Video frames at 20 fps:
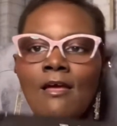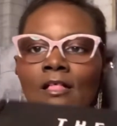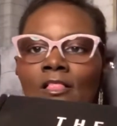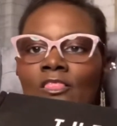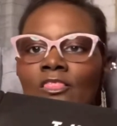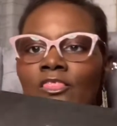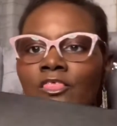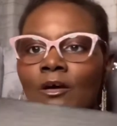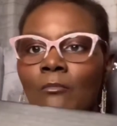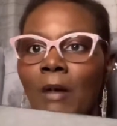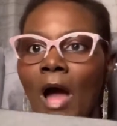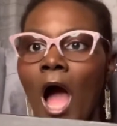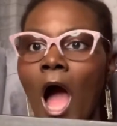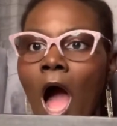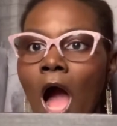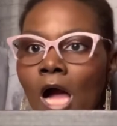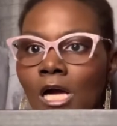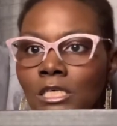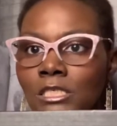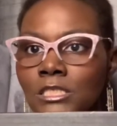the
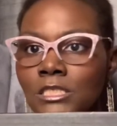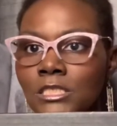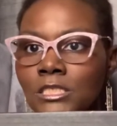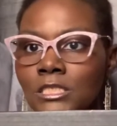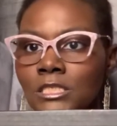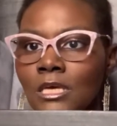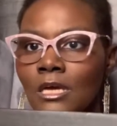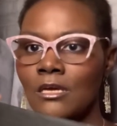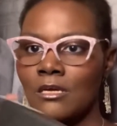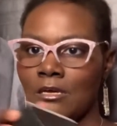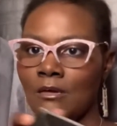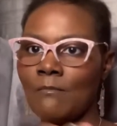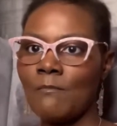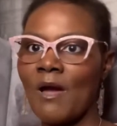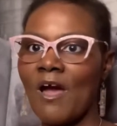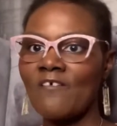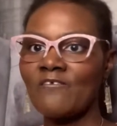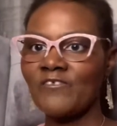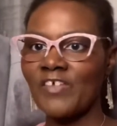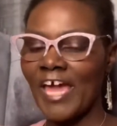box
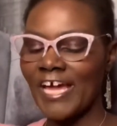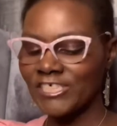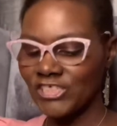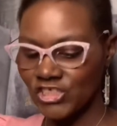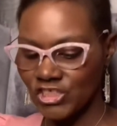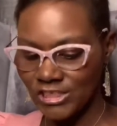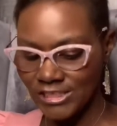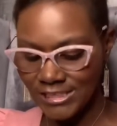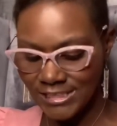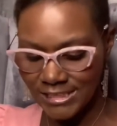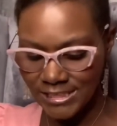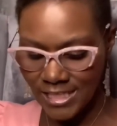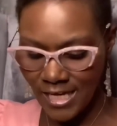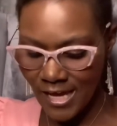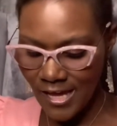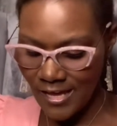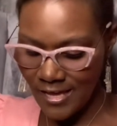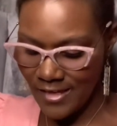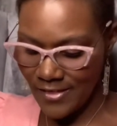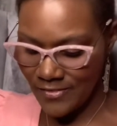by Fashion
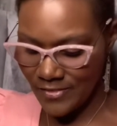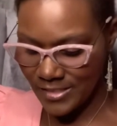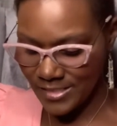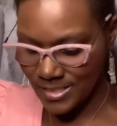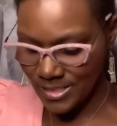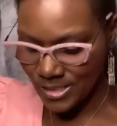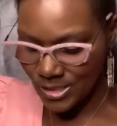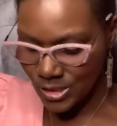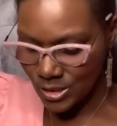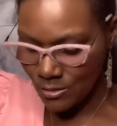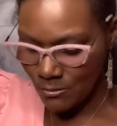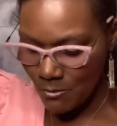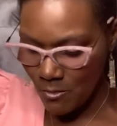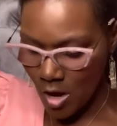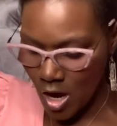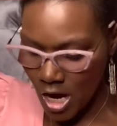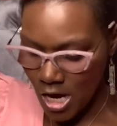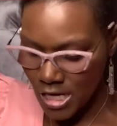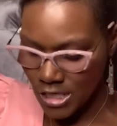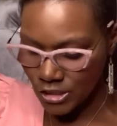Stuff, and this is the
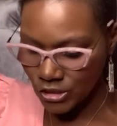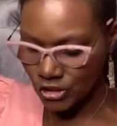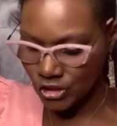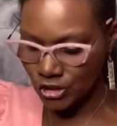March.